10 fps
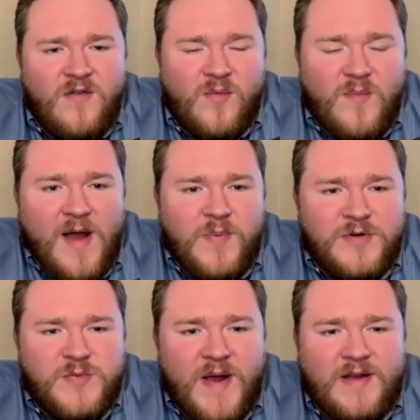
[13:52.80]
my
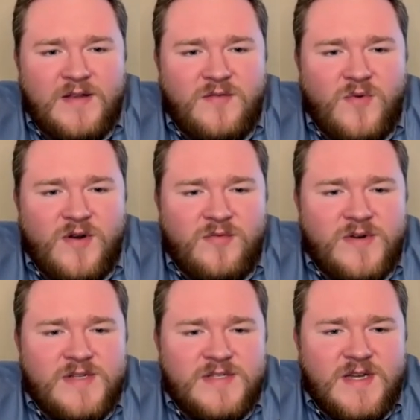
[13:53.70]
perspective, one of the
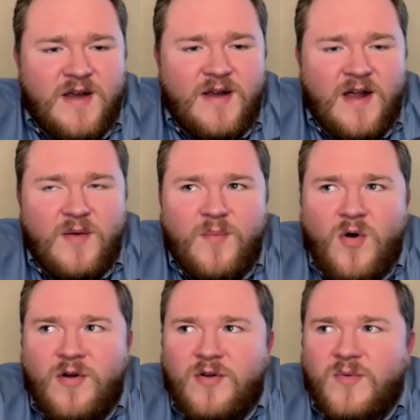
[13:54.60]
reasons I
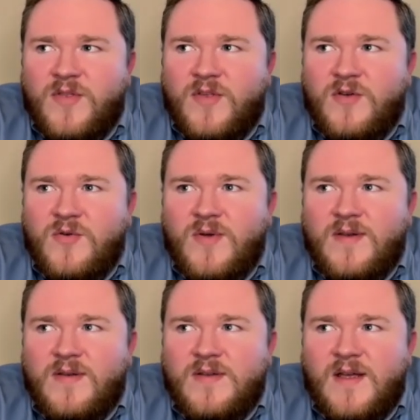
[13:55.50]
partnered with you
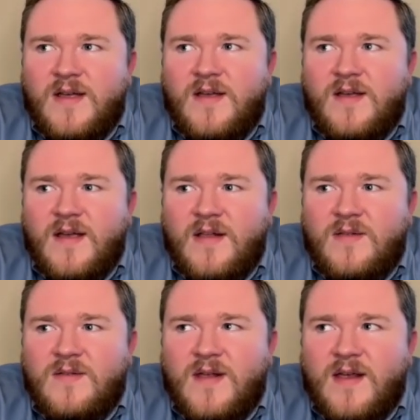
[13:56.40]
and
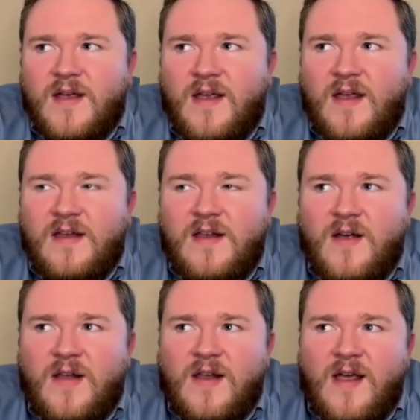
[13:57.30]

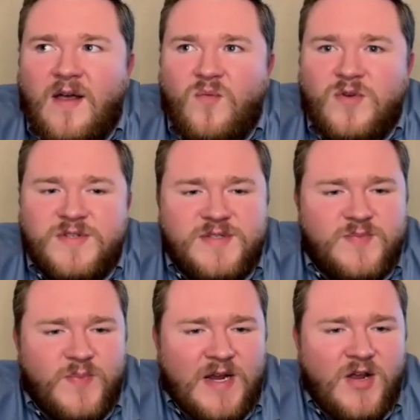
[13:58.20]
it was
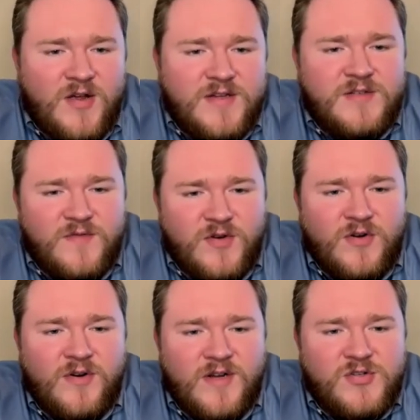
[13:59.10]
because of
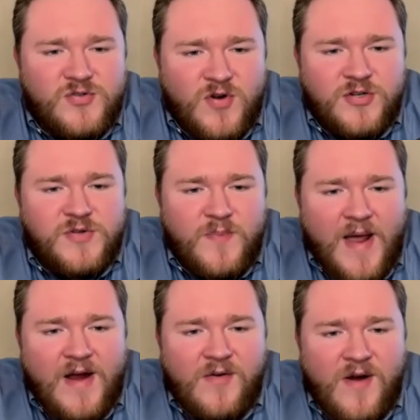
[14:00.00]
your construction
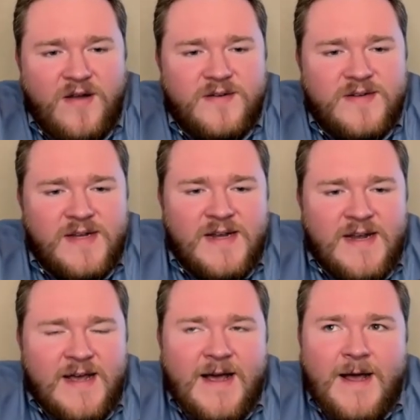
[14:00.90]
background,
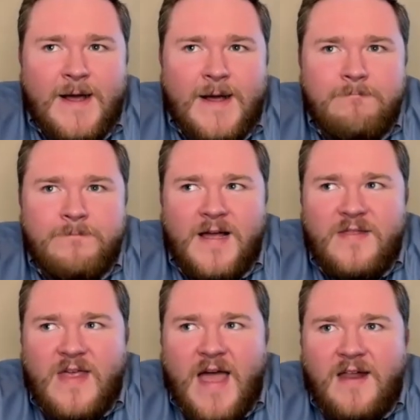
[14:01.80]

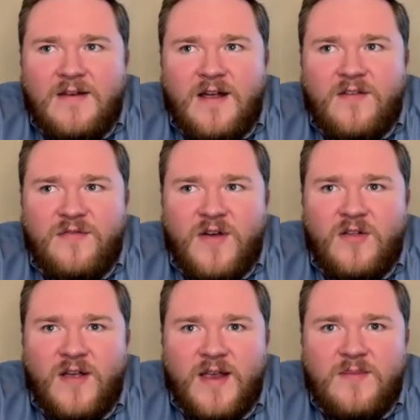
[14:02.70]
and that I
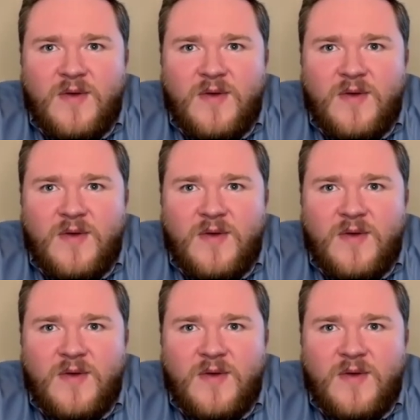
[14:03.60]
felt like